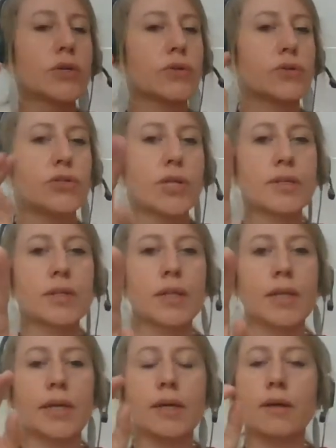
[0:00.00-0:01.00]
So just
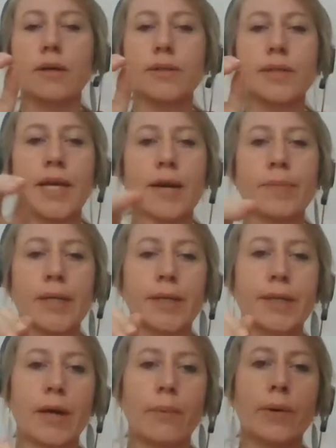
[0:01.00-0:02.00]
click on the Apply
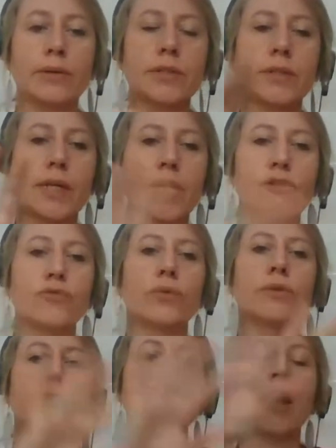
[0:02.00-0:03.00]
Now button. It
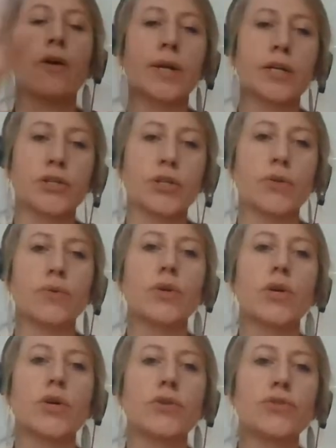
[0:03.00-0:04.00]
will direct you
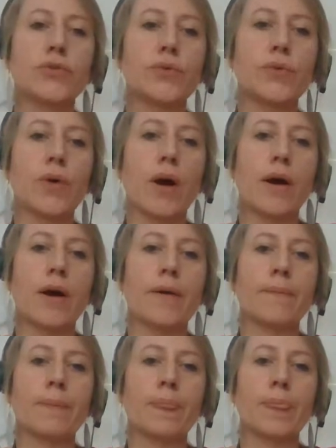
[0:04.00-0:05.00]
to
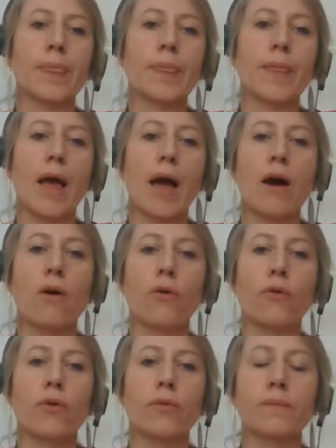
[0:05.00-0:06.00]

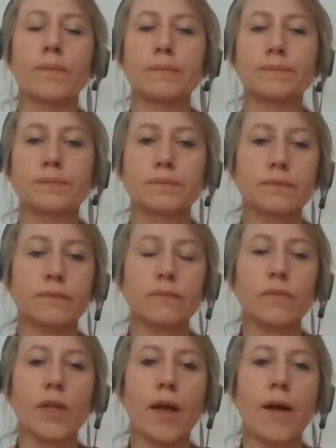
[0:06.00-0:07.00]
our
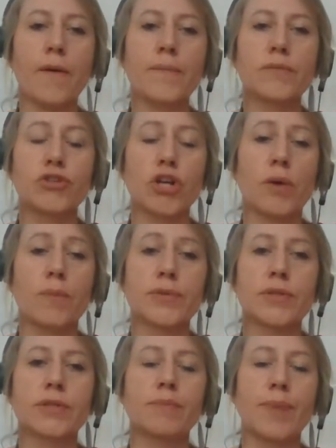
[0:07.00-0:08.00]

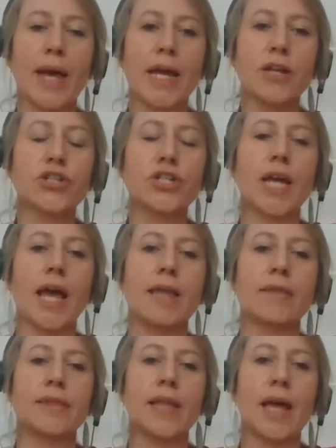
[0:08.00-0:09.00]
jobs page,
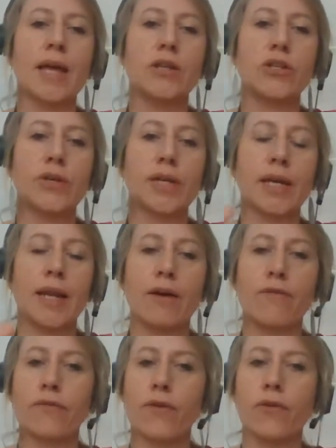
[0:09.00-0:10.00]
and then you can
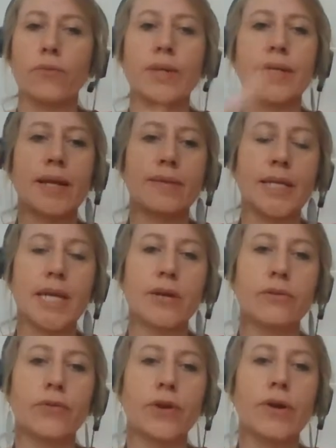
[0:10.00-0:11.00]
have a read at the
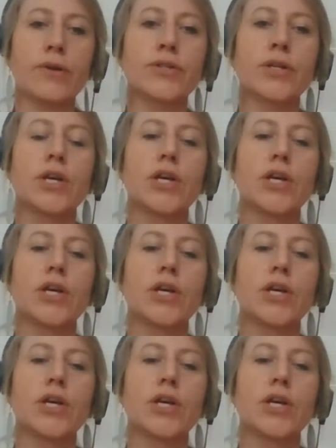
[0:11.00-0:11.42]
advert.